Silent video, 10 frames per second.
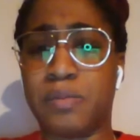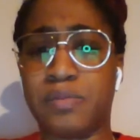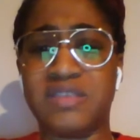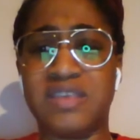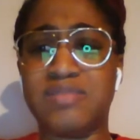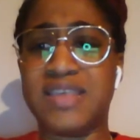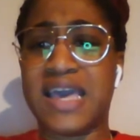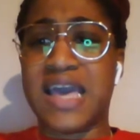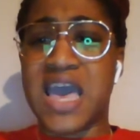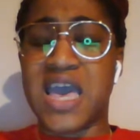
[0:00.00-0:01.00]
Seems
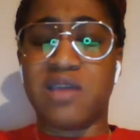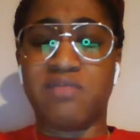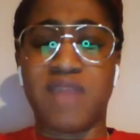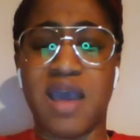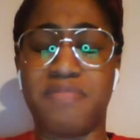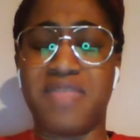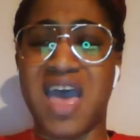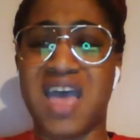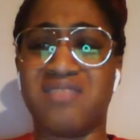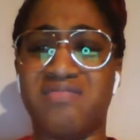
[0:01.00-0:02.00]
like I'm
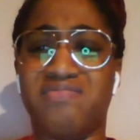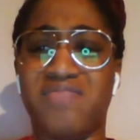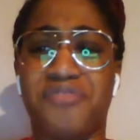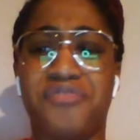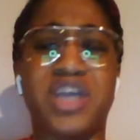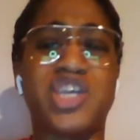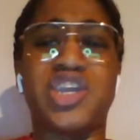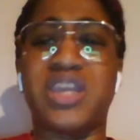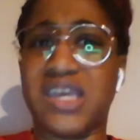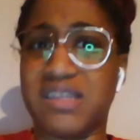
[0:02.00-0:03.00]
not
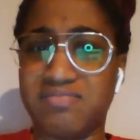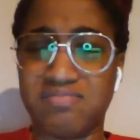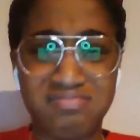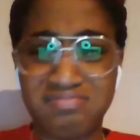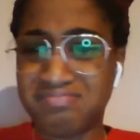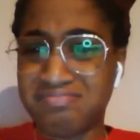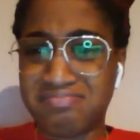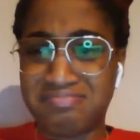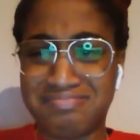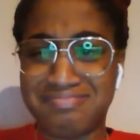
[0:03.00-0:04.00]
affectionate.
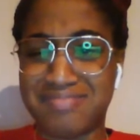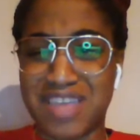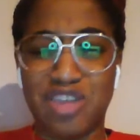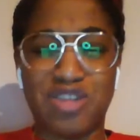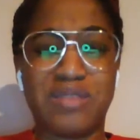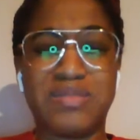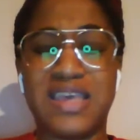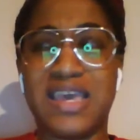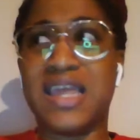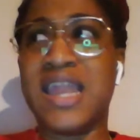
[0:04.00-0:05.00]
You know what I'm
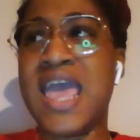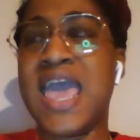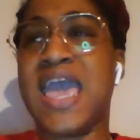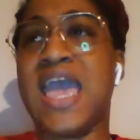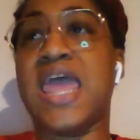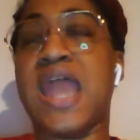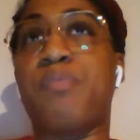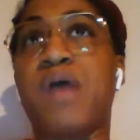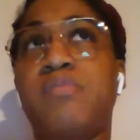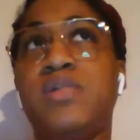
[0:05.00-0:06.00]
saying? And I
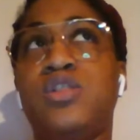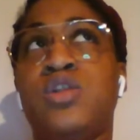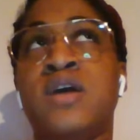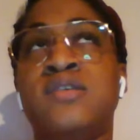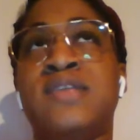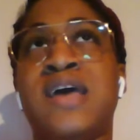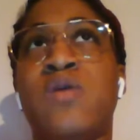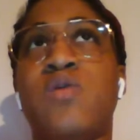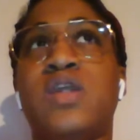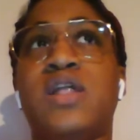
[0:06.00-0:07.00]
probably lost
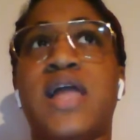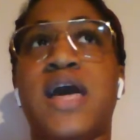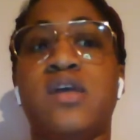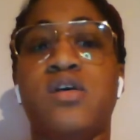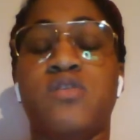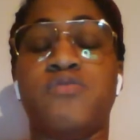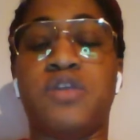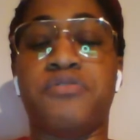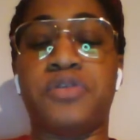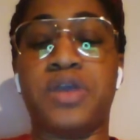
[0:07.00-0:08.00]
out on a lot of
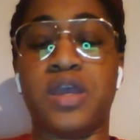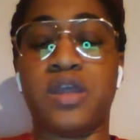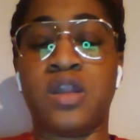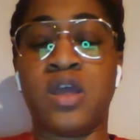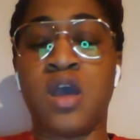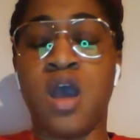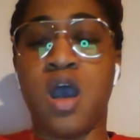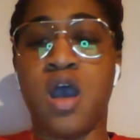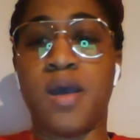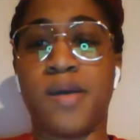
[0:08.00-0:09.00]
different
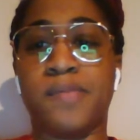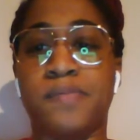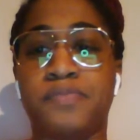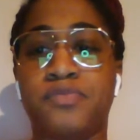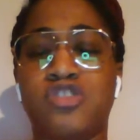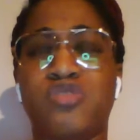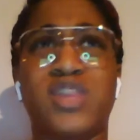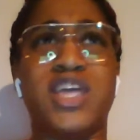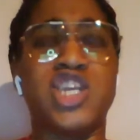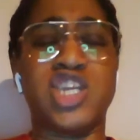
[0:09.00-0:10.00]

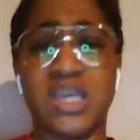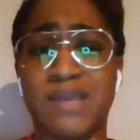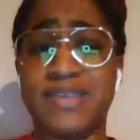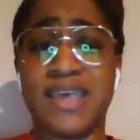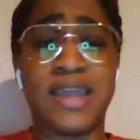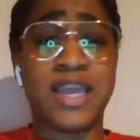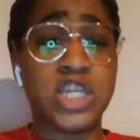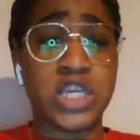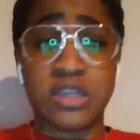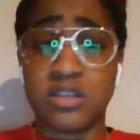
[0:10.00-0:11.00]
relationships,
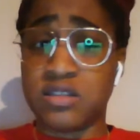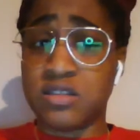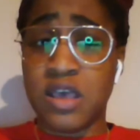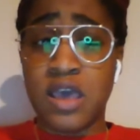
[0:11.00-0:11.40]
connections,